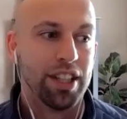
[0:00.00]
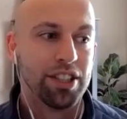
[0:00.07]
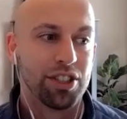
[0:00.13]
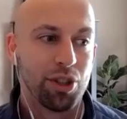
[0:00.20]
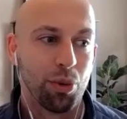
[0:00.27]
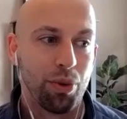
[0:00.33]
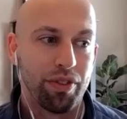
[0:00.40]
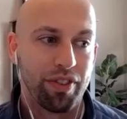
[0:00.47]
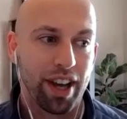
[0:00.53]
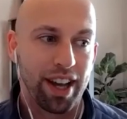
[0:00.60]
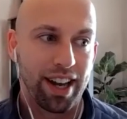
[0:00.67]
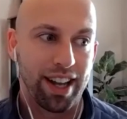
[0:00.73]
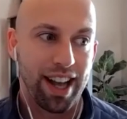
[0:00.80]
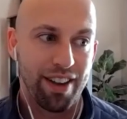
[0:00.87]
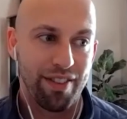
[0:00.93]
So we've got
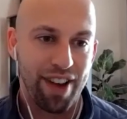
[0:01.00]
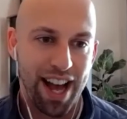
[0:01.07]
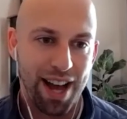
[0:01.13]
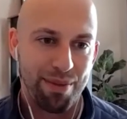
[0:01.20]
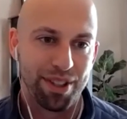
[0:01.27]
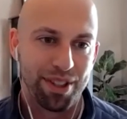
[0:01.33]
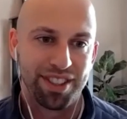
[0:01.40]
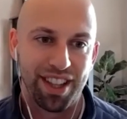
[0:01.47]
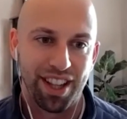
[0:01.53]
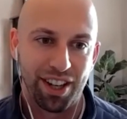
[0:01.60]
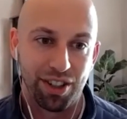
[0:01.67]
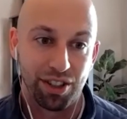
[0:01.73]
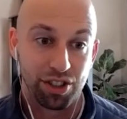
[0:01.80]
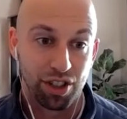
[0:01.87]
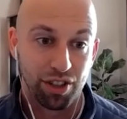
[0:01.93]
to have habits that
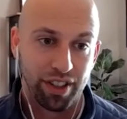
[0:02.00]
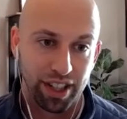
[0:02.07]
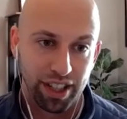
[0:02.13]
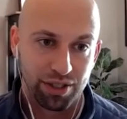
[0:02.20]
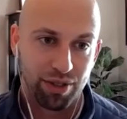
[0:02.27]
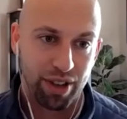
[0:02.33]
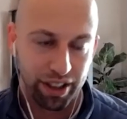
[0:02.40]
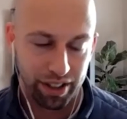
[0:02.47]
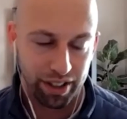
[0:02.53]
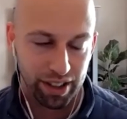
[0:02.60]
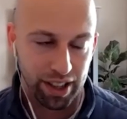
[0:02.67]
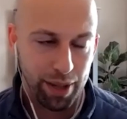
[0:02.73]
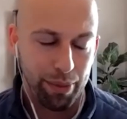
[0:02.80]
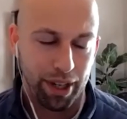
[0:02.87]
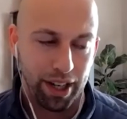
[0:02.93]
are serving us rather
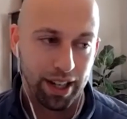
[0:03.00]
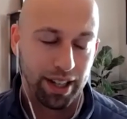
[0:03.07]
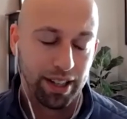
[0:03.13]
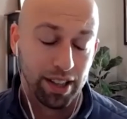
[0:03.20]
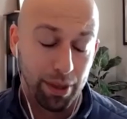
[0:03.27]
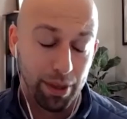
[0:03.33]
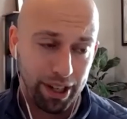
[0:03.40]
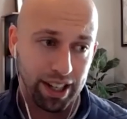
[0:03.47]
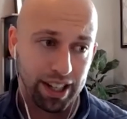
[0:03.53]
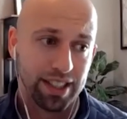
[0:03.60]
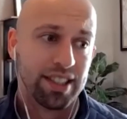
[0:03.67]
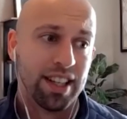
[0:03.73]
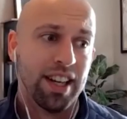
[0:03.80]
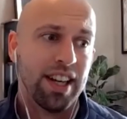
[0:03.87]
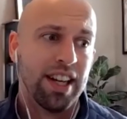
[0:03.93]
than limiting limiting
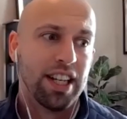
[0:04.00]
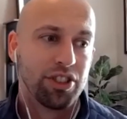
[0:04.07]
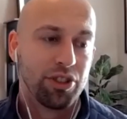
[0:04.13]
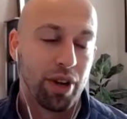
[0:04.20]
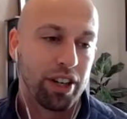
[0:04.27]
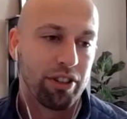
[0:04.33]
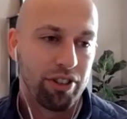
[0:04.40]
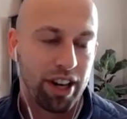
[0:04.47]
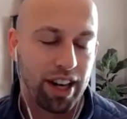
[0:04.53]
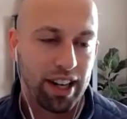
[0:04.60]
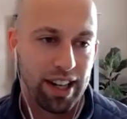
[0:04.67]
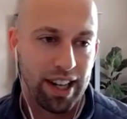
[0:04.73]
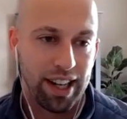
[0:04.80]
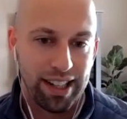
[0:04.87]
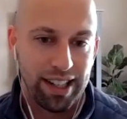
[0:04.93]
us. And so I
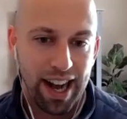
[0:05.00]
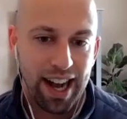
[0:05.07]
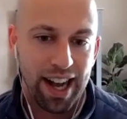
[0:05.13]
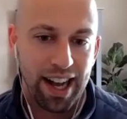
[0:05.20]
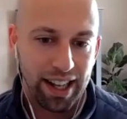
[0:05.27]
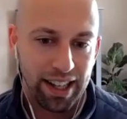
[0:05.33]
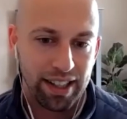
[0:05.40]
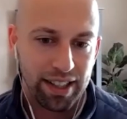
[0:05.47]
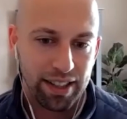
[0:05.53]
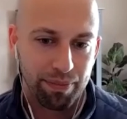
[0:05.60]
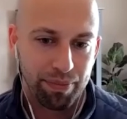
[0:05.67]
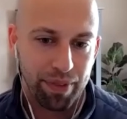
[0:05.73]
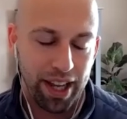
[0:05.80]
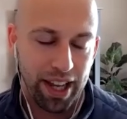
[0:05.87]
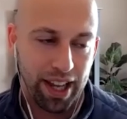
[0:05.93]
created a guide,
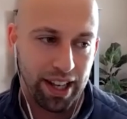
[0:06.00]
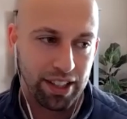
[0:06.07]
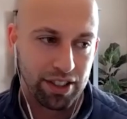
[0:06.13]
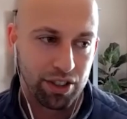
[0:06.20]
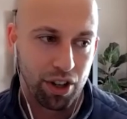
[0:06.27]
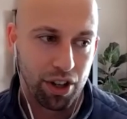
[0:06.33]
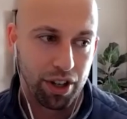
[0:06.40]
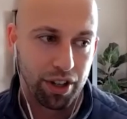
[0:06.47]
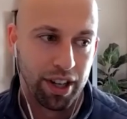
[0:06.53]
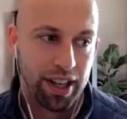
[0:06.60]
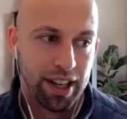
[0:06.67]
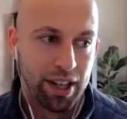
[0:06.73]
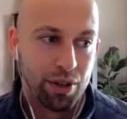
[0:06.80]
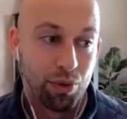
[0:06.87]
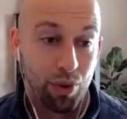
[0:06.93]
and it's called
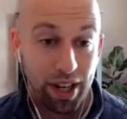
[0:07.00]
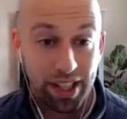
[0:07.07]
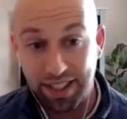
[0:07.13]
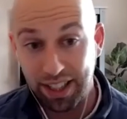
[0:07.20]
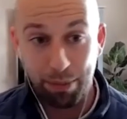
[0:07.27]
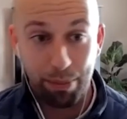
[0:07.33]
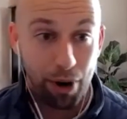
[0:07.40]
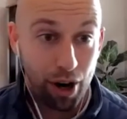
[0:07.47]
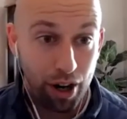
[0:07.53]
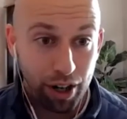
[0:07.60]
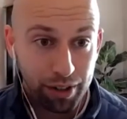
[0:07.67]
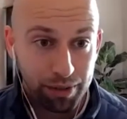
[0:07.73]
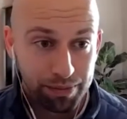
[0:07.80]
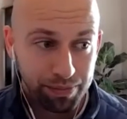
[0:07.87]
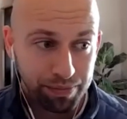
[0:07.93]
raising the bar